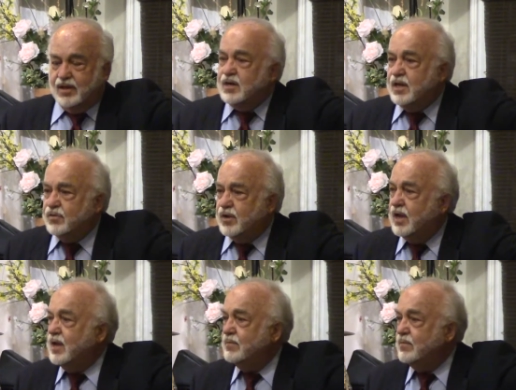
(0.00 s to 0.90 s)
Neither
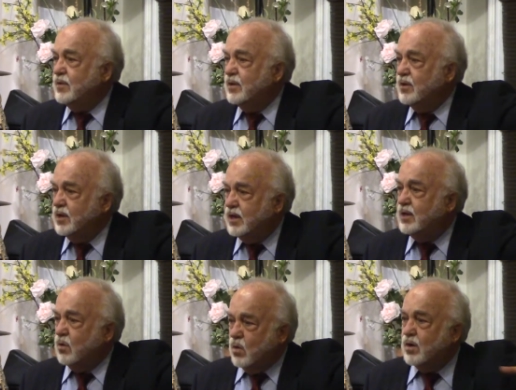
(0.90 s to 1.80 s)
him,
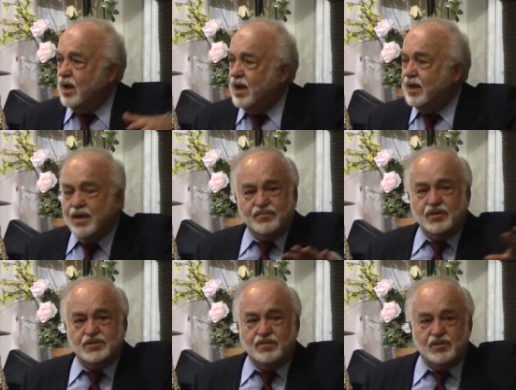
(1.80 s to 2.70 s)
he, or I have
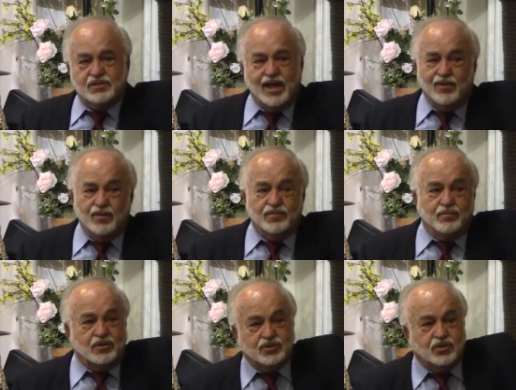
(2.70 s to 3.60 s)
received a salary
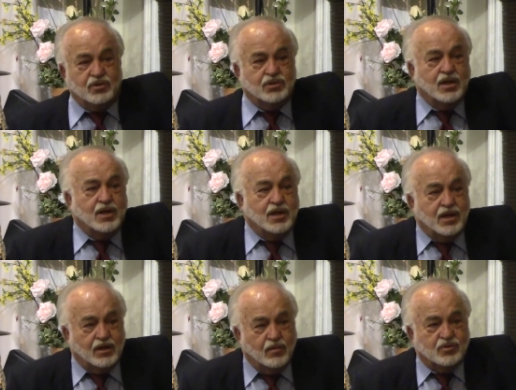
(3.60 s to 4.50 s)
from this church
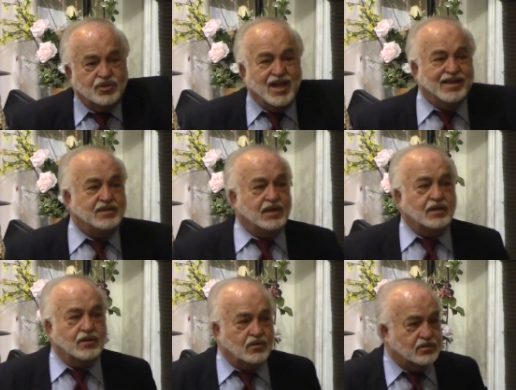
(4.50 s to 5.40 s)
in almost
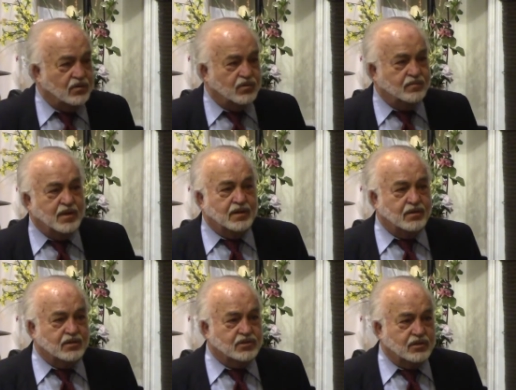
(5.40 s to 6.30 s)
19 years that we've been
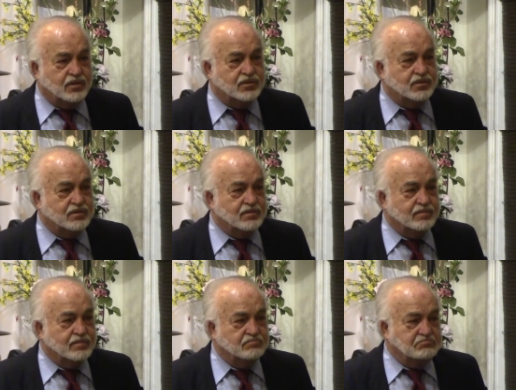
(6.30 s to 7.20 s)
in this church.
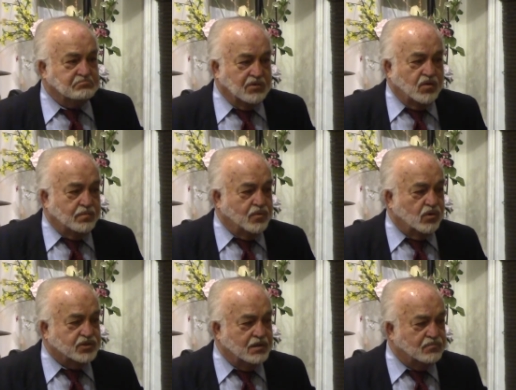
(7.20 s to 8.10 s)
Are we
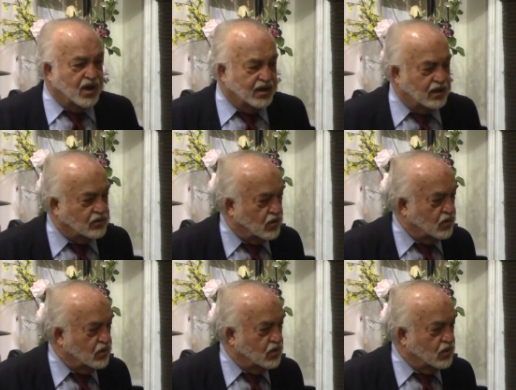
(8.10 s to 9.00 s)
boasting, bragging?
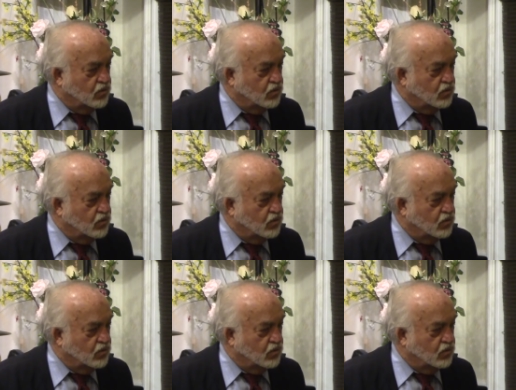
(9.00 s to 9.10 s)
No.